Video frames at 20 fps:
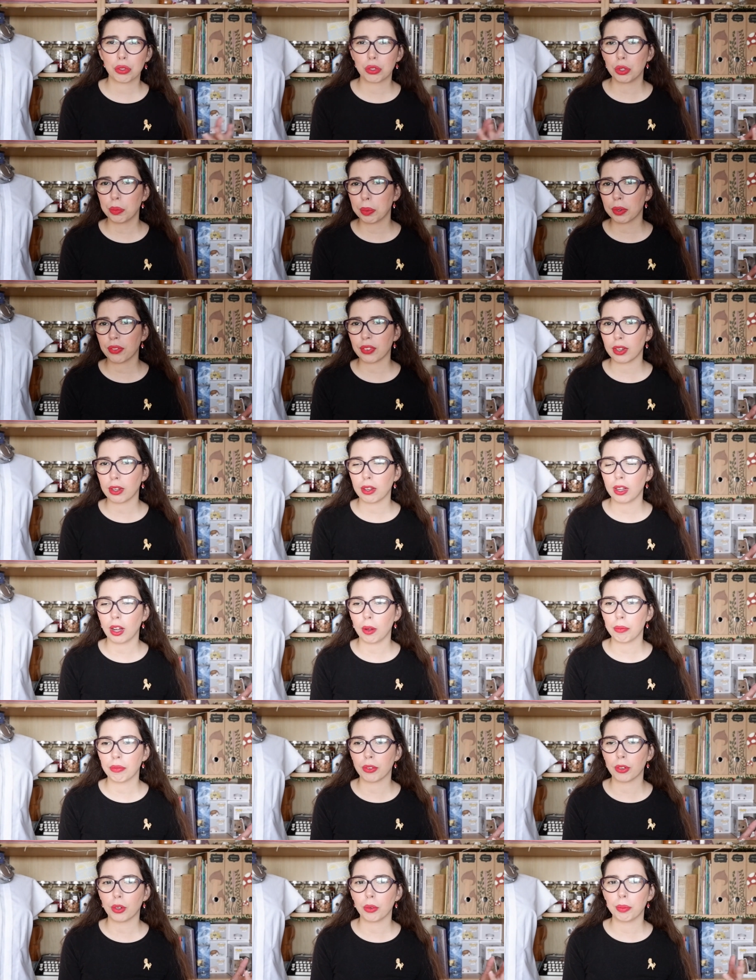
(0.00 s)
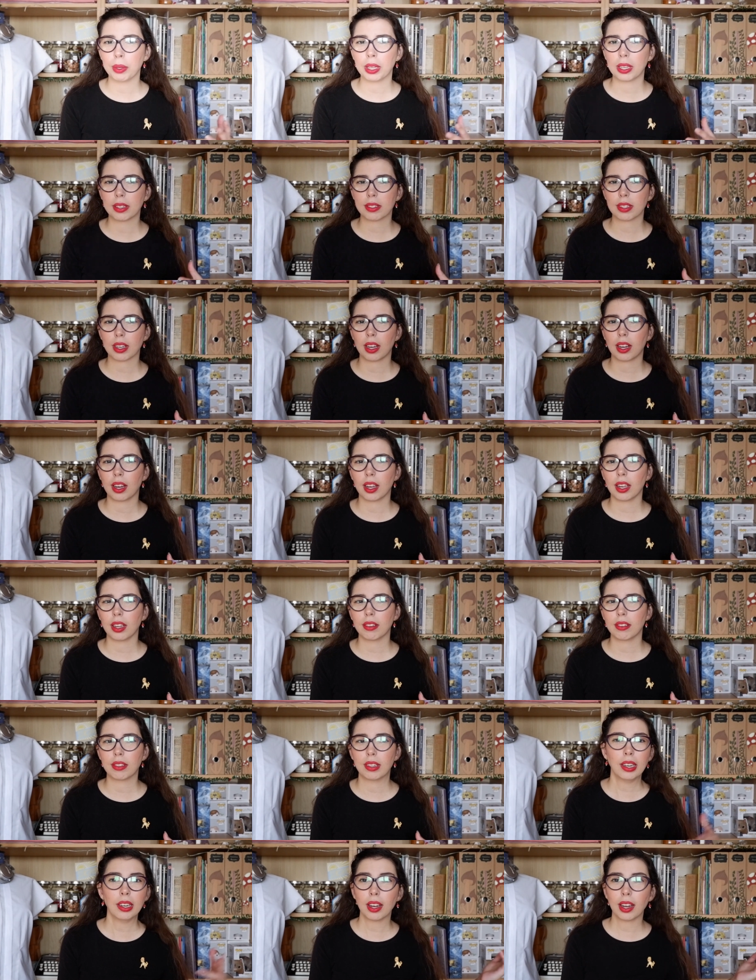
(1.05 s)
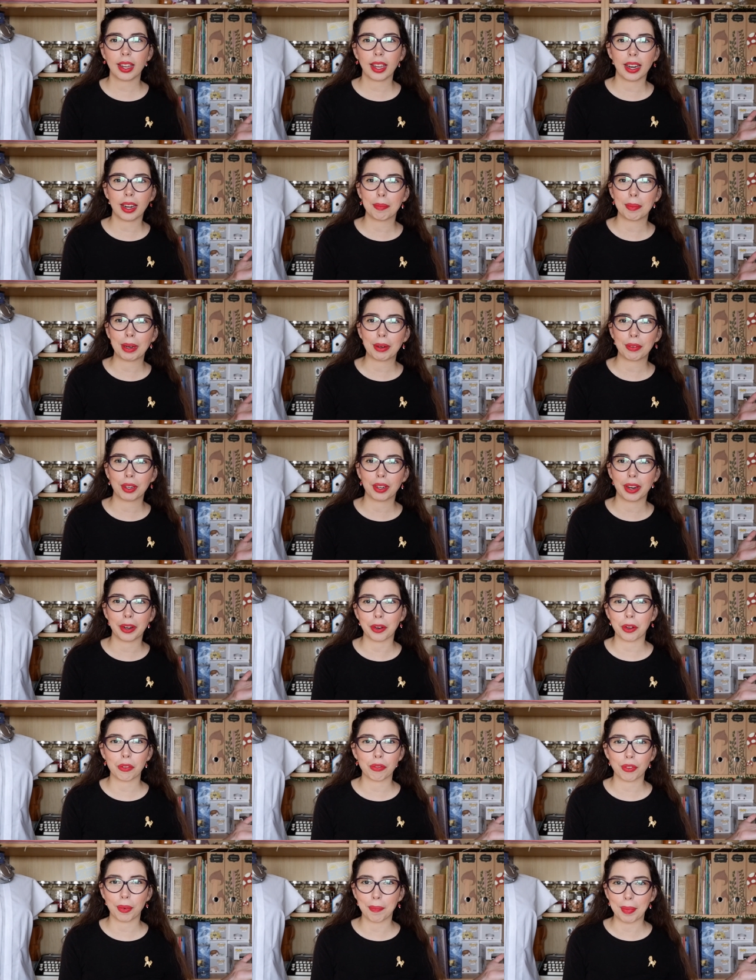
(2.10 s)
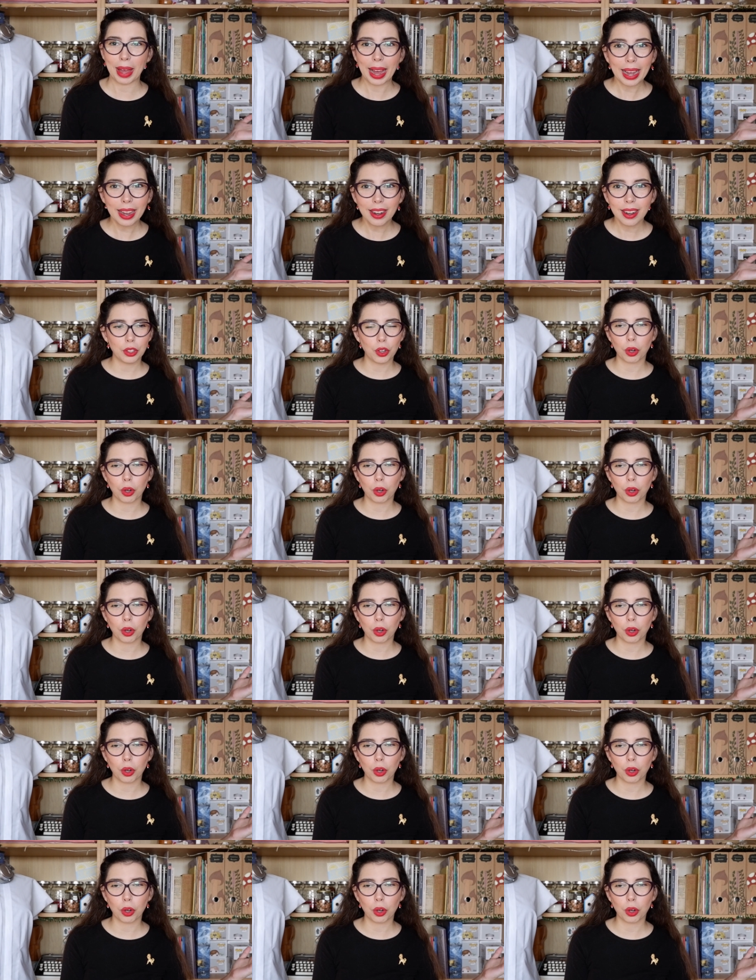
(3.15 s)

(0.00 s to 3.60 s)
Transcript: super helpful because I did not get a migraine at all from that.